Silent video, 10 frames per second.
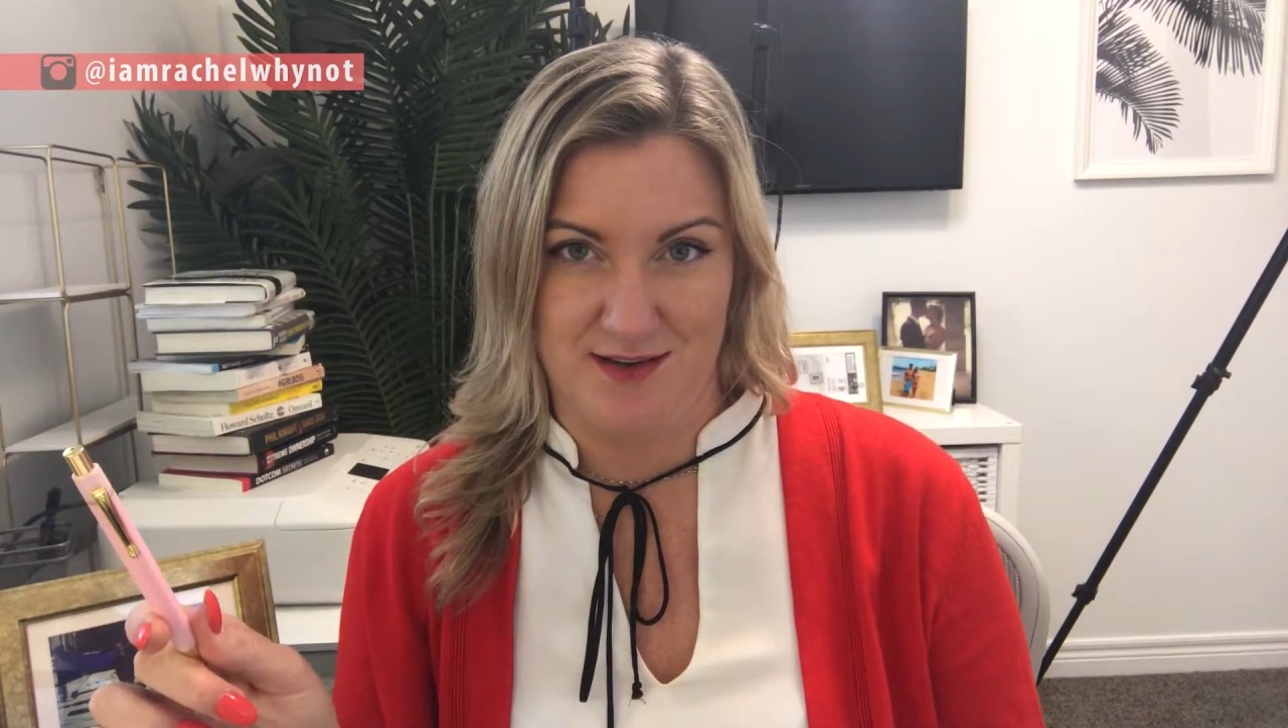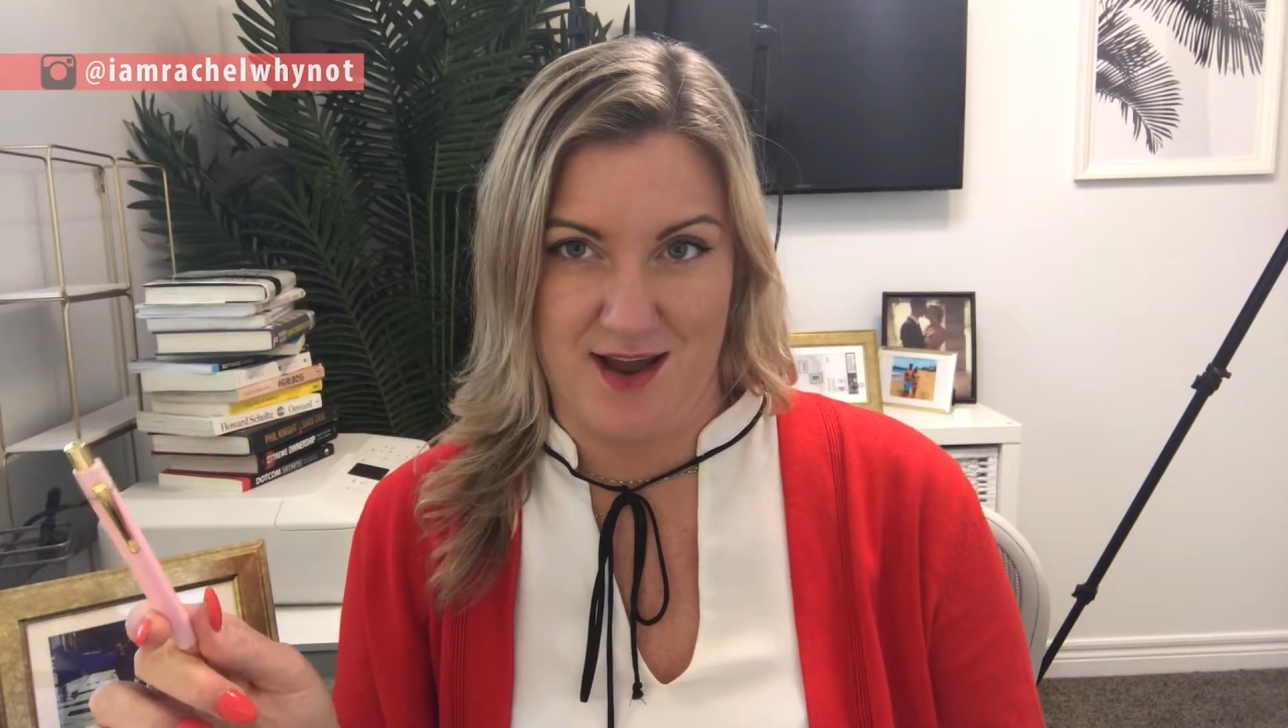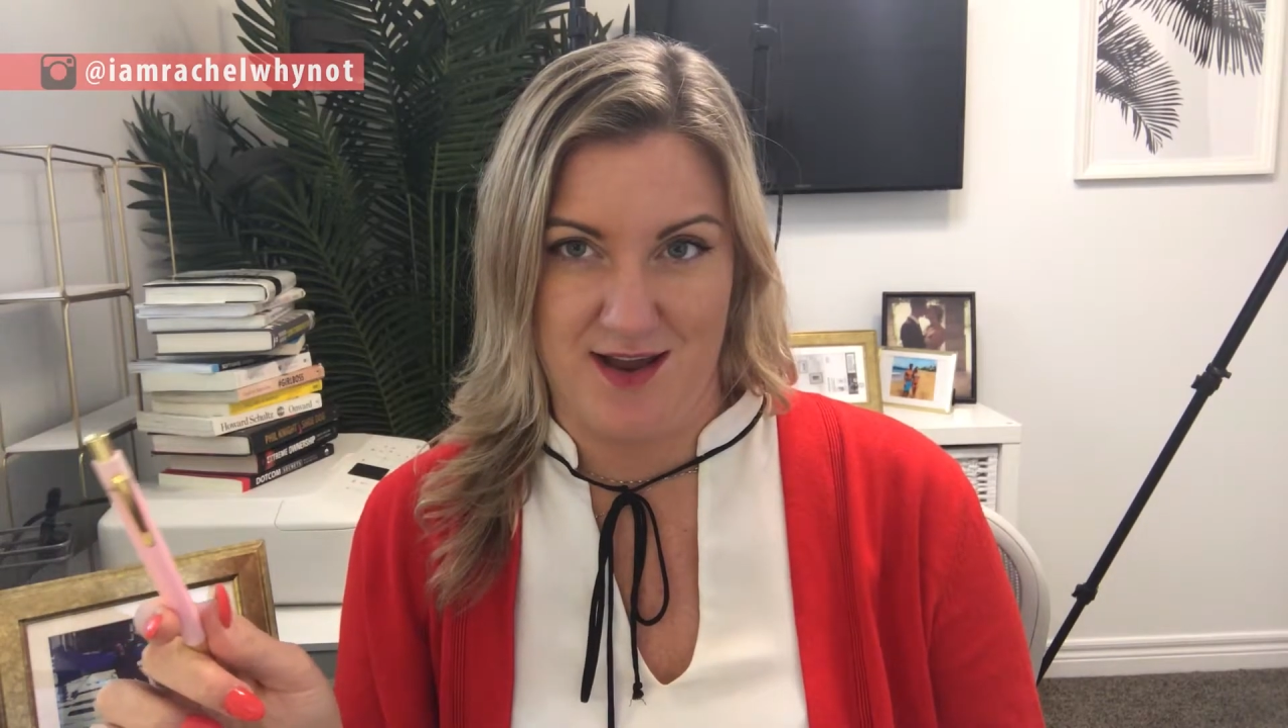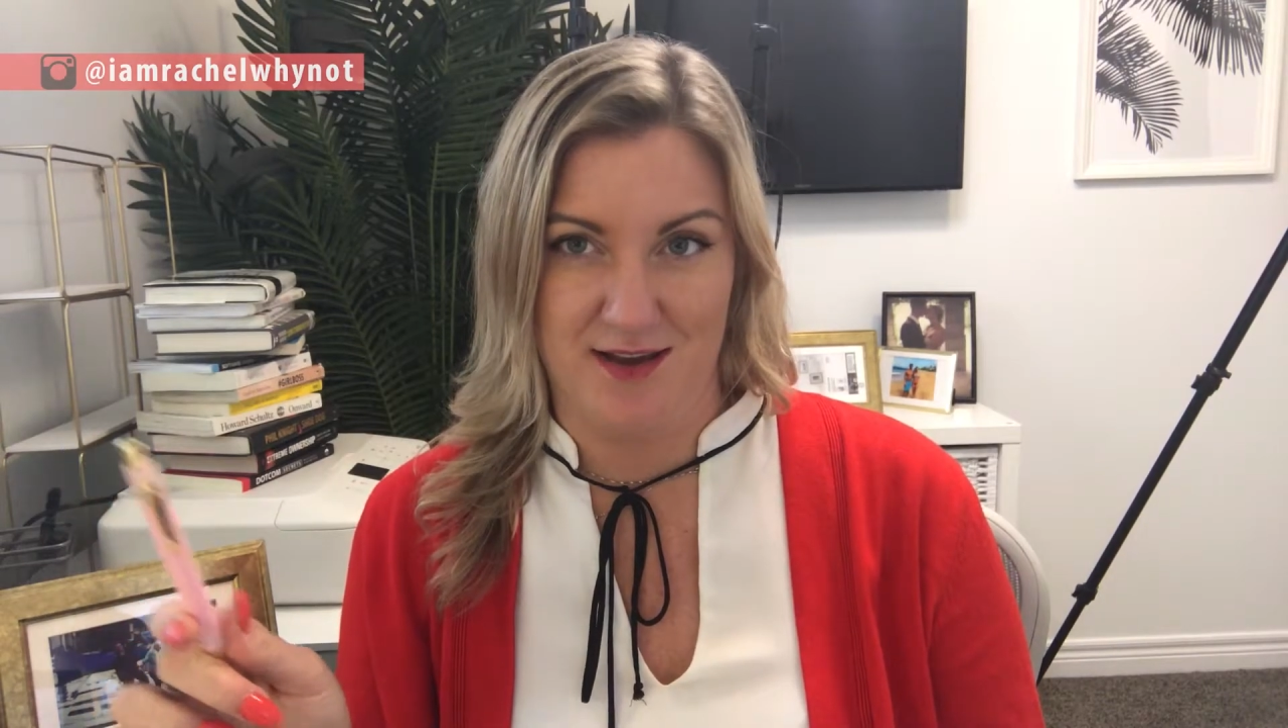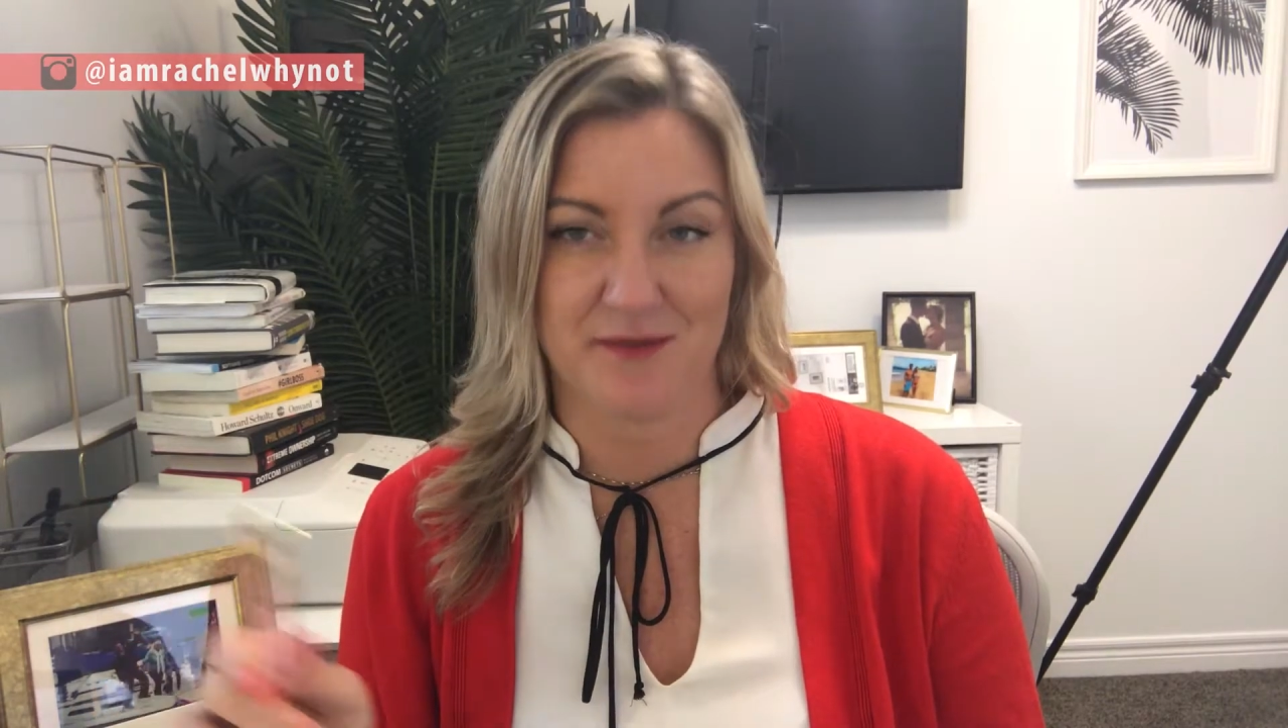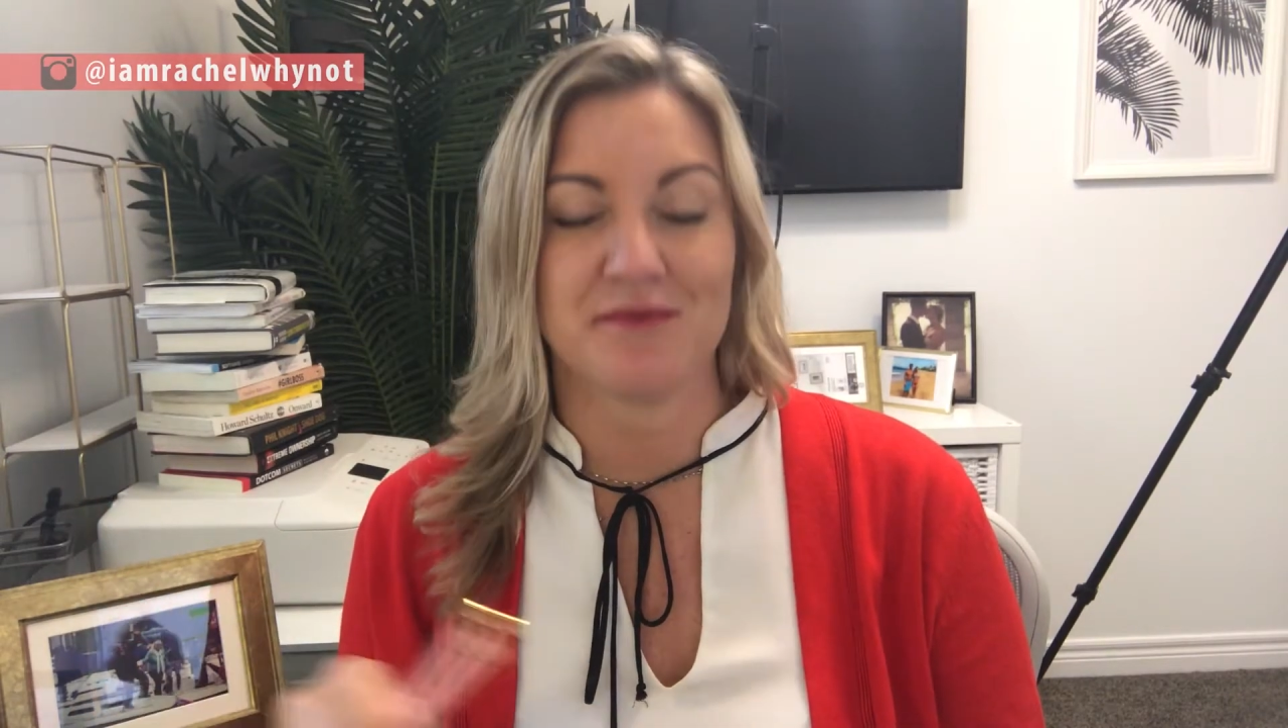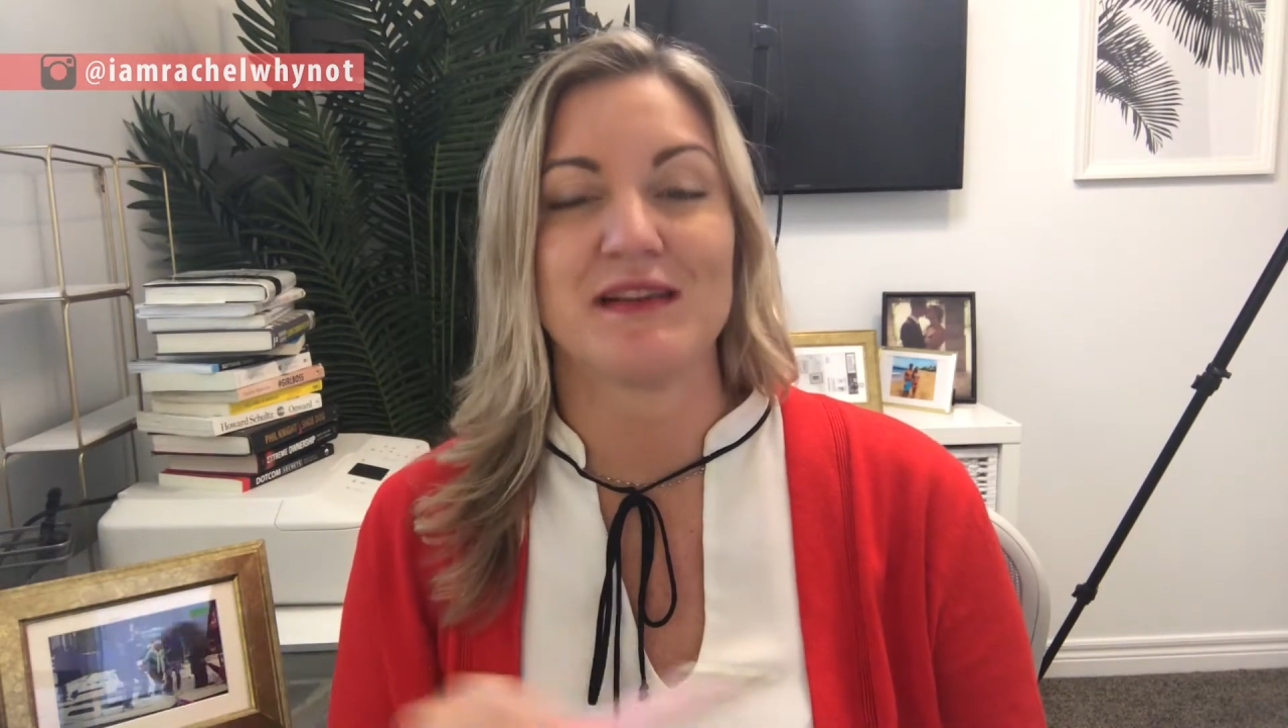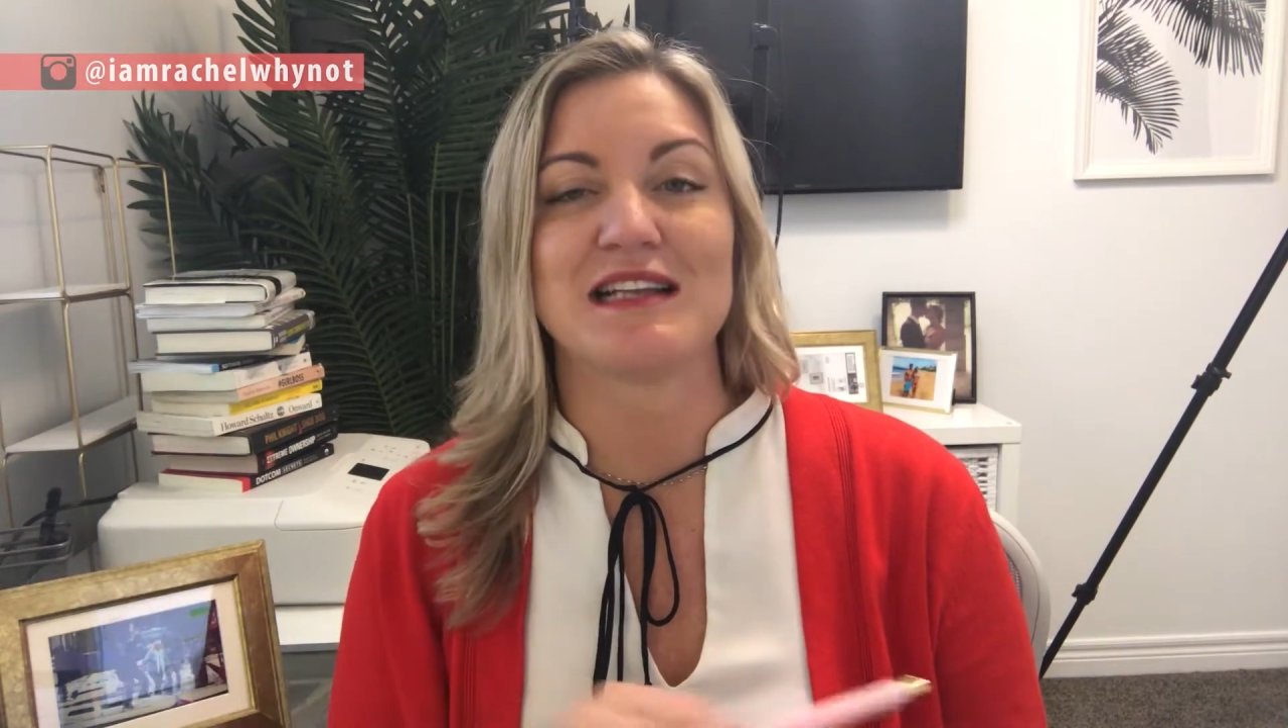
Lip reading: Okay,